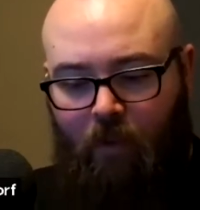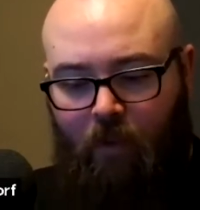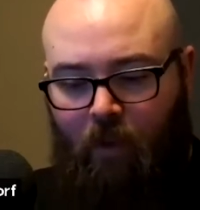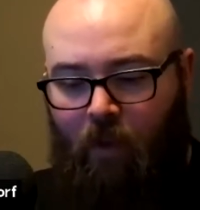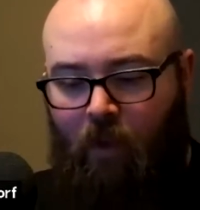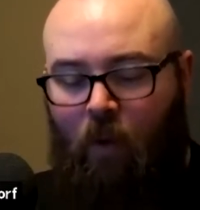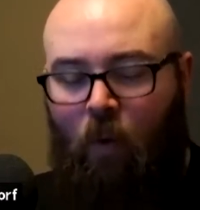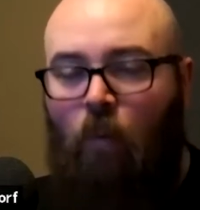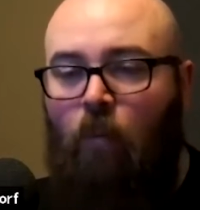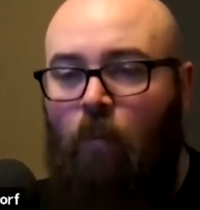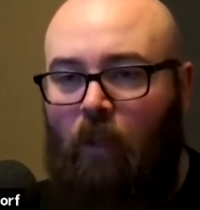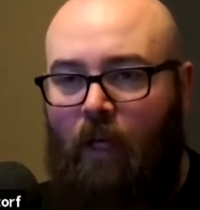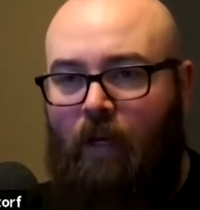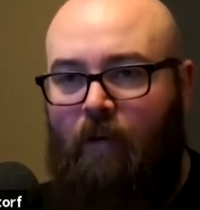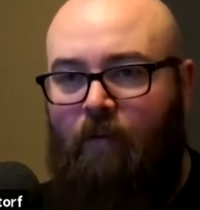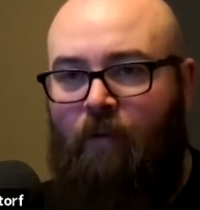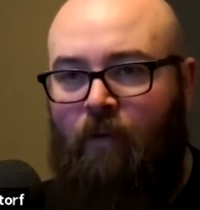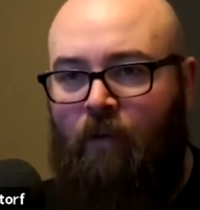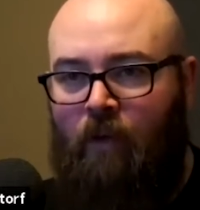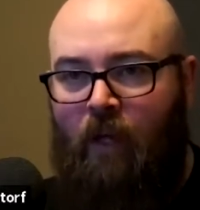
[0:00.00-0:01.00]
a home
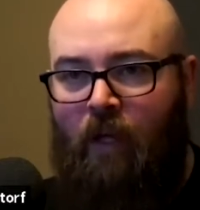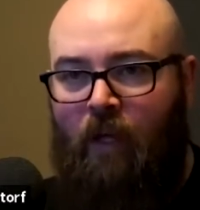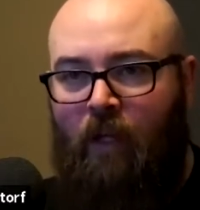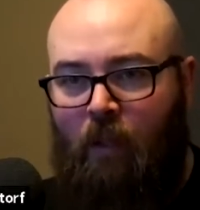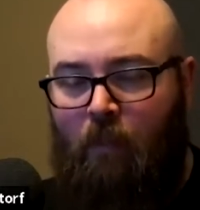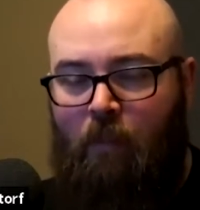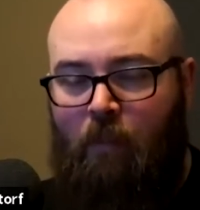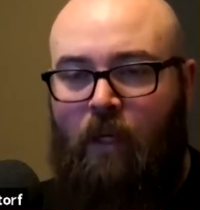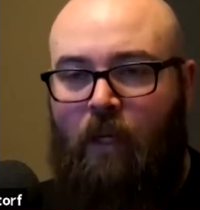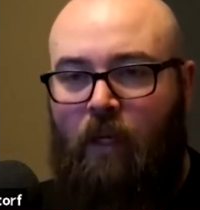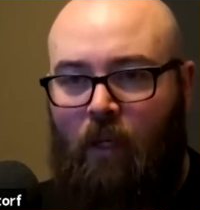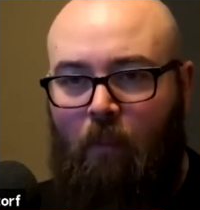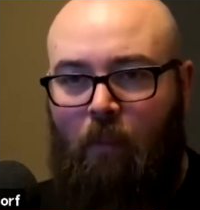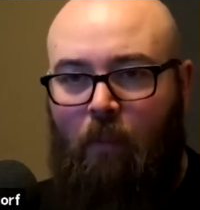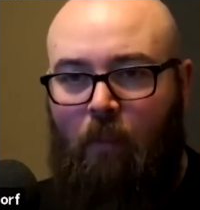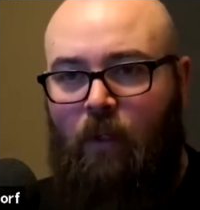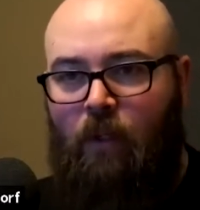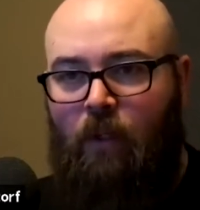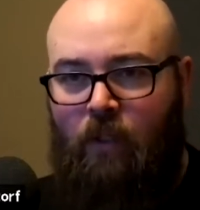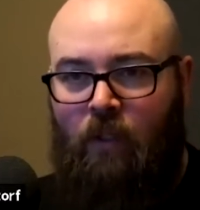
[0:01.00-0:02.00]
life and like being a
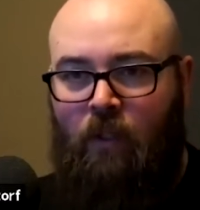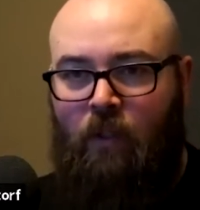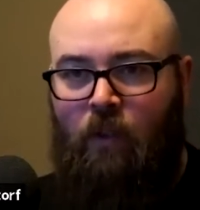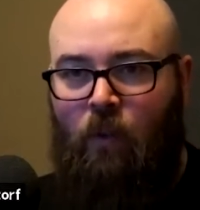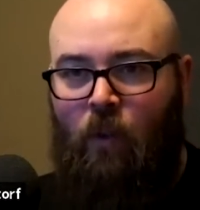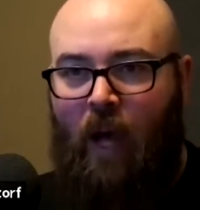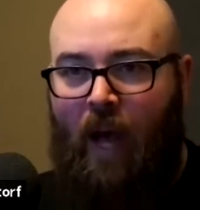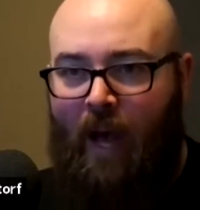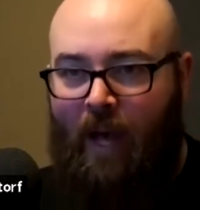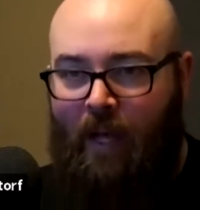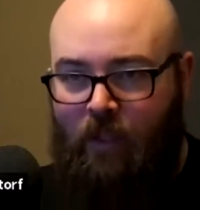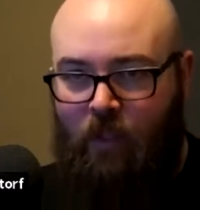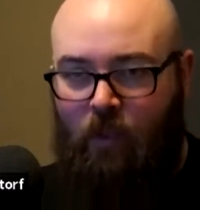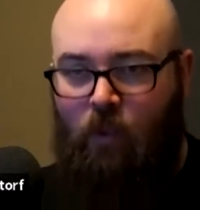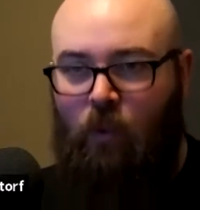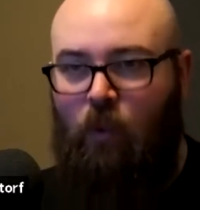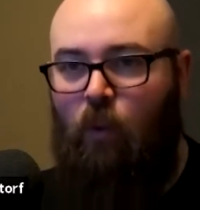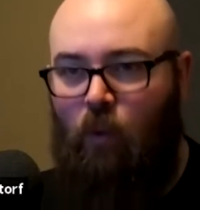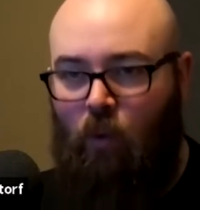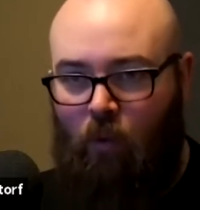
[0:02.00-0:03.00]
person who has a
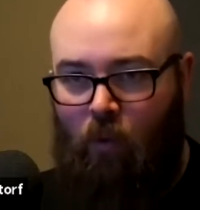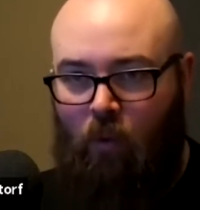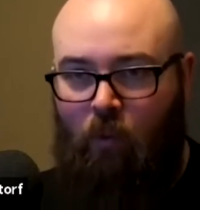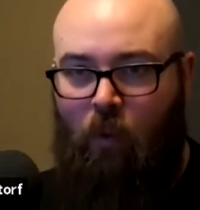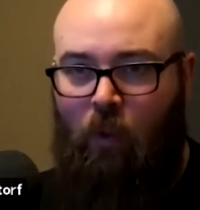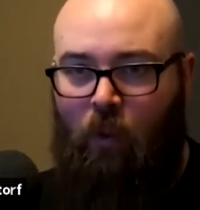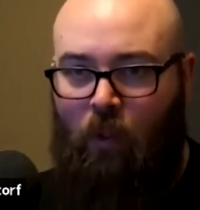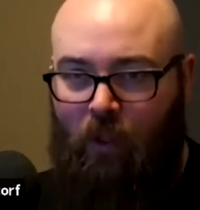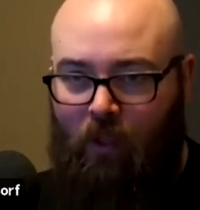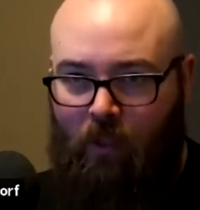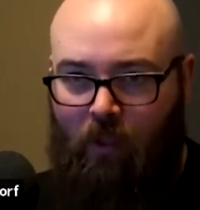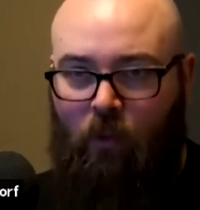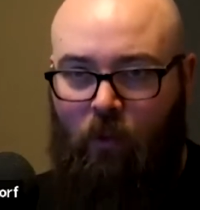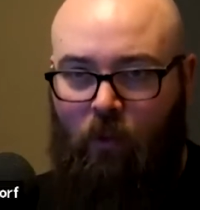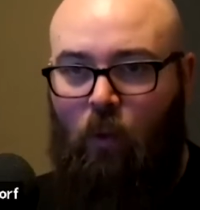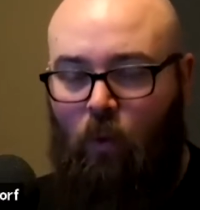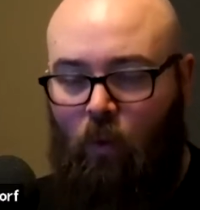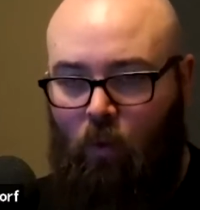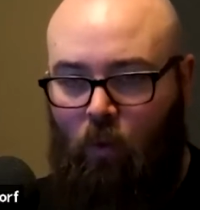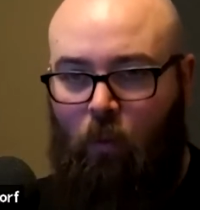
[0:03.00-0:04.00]
local community and a
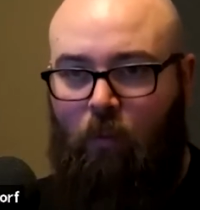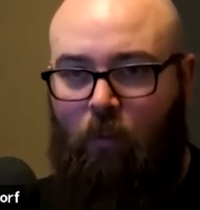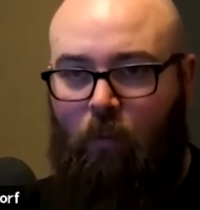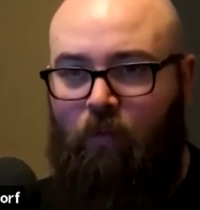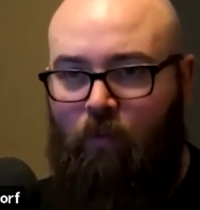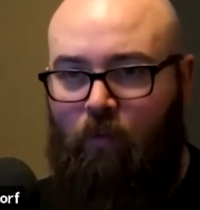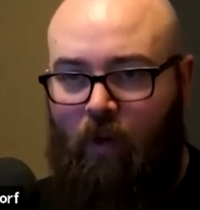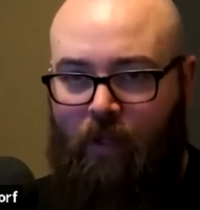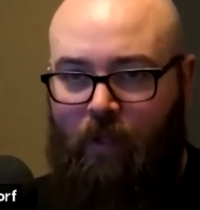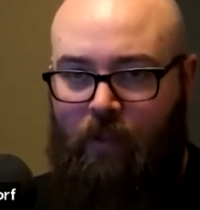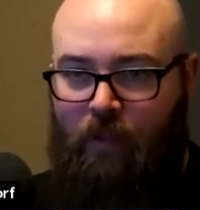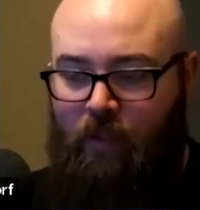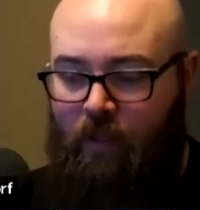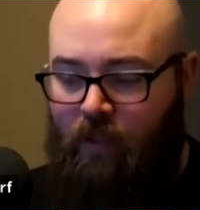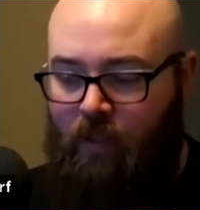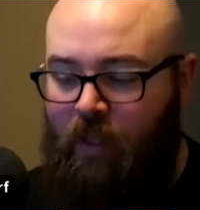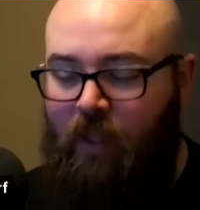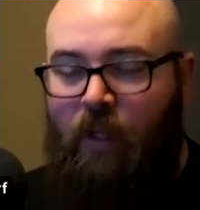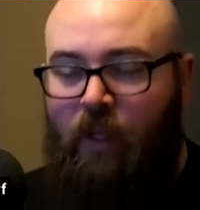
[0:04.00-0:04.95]
local group of friends and